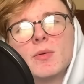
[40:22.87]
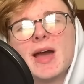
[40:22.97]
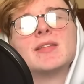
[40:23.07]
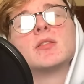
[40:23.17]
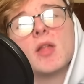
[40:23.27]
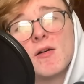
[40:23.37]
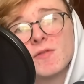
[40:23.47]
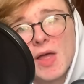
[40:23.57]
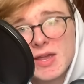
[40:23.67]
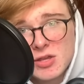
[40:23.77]
And Love
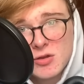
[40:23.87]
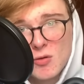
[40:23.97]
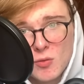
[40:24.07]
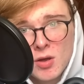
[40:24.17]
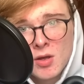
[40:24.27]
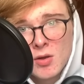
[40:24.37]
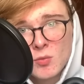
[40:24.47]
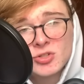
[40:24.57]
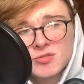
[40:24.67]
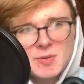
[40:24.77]
Like You,
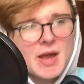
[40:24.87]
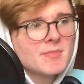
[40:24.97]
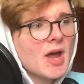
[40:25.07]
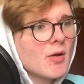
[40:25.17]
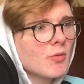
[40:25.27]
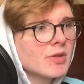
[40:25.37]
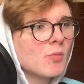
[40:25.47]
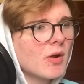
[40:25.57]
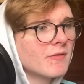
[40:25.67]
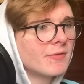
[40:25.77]
which has become not only
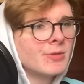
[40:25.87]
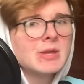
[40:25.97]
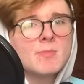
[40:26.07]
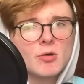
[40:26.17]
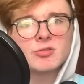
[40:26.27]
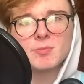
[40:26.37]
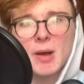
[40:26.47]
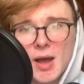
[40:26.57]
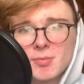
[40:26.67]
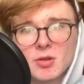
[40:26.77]
one of the most
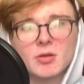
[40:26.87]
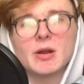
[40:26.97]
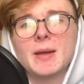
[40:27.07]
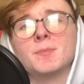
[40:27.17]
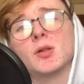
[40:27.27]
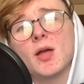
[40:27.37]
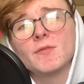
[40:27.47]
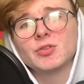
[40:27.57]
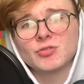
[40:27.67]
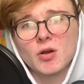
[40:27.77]
popular and
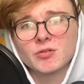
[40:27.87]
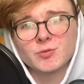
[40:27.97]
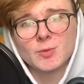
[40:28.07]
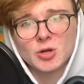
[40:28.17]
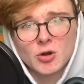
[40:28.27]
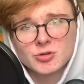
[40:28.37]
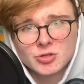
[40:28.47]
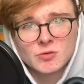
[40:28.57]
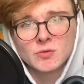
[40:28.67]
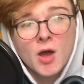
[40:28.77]
beloved songs from a
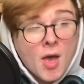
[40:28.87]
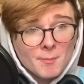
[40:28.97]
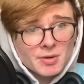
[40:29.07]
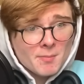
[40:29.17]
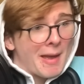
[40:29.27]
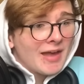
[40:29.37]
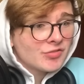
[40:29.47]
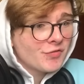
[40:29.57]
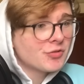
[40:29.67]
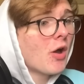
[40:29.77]
cartoon, but a
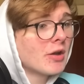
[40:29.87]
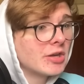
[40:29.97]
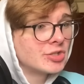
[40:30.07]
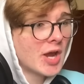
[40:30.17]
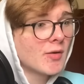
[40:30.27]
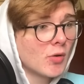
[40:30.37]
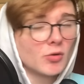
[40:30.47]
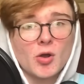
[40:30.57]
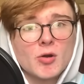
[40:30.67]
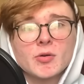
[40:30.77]
massive song in general,
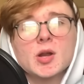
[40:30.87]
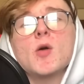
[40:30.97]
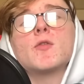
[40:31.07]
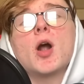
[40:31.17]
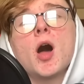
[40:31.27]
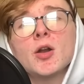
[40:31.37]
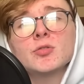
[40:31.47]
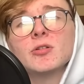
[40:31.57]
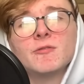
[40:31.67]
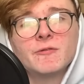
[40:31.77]
garnering over
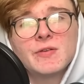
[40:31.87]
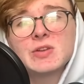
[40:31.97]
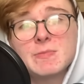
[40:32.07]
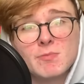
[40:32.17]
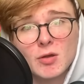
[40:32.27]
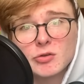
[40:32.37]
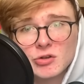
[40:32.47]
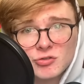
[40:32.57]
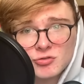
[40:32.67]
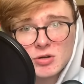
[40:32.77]
150 million
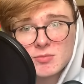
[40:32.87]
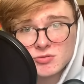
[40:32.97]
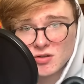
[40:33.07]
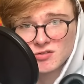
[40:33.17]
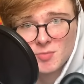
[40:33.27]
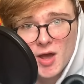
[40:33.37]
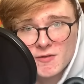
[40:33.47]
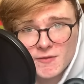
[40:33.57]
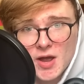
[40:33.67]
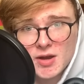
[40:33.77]
streams on
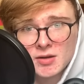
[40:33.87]
Spotify.